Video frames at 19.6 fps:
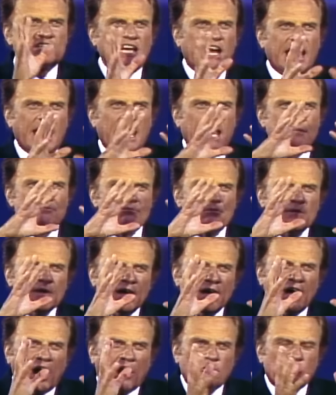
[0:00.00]
time
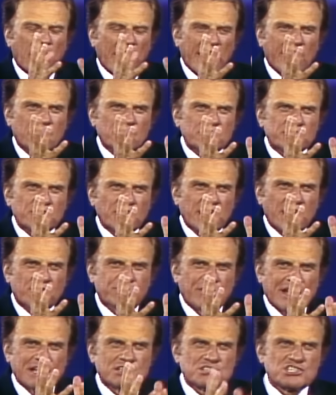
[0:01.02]
around the
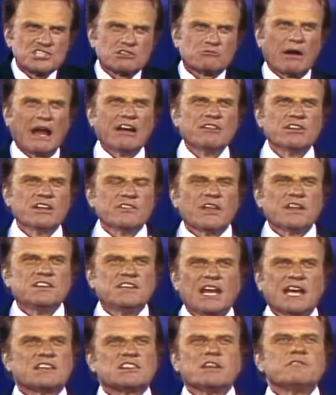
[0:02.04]
events surrounding the
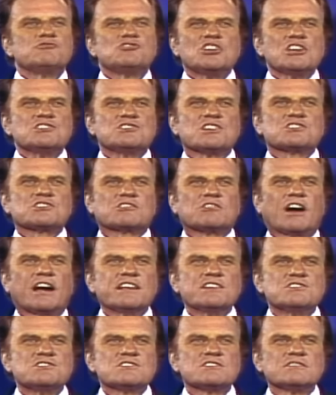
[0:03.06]
death of Jesus
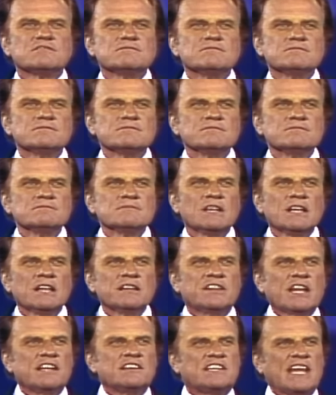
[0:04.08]
Christ.
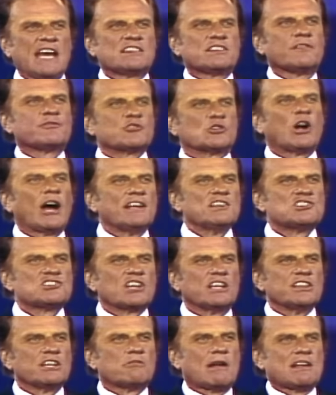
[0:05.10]
The death of Christ
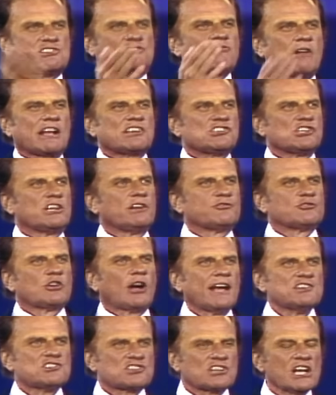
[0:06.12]
and the resurrection of
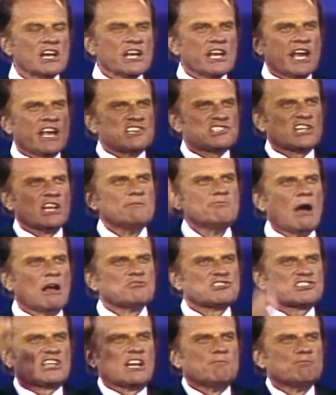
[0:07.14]
Christ is the
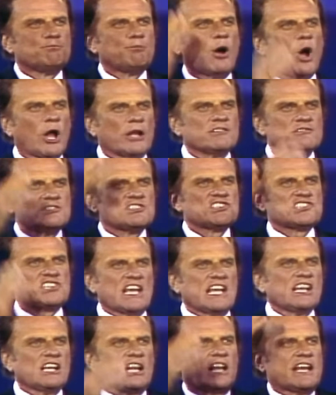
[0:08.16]
most important
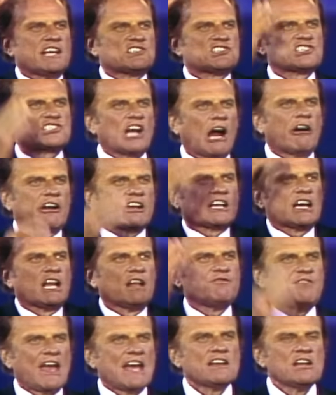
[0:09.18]
single historical
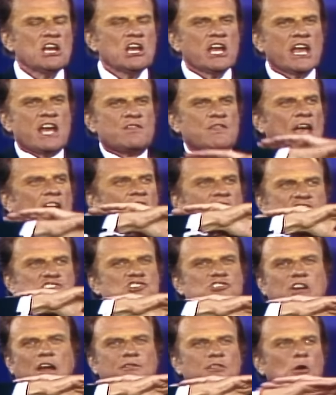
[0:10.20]
event in the
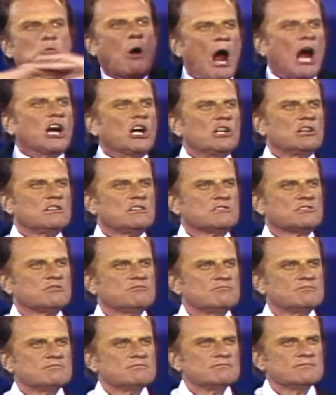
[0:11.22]
history of the world.
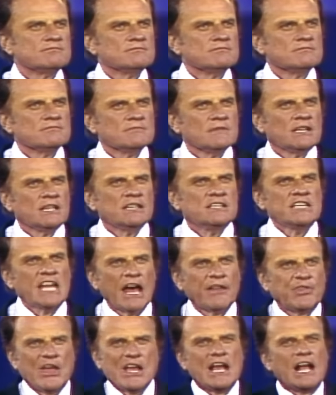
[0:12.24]

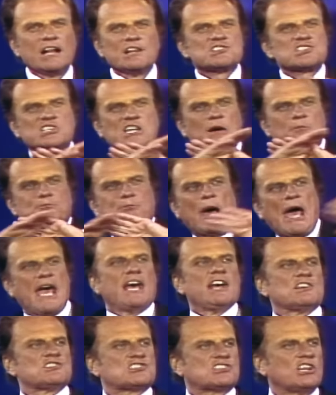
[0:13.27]
Nothing else
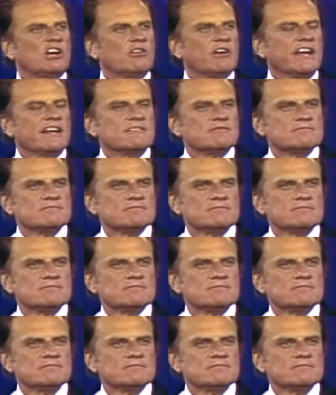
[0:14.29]
compares to it.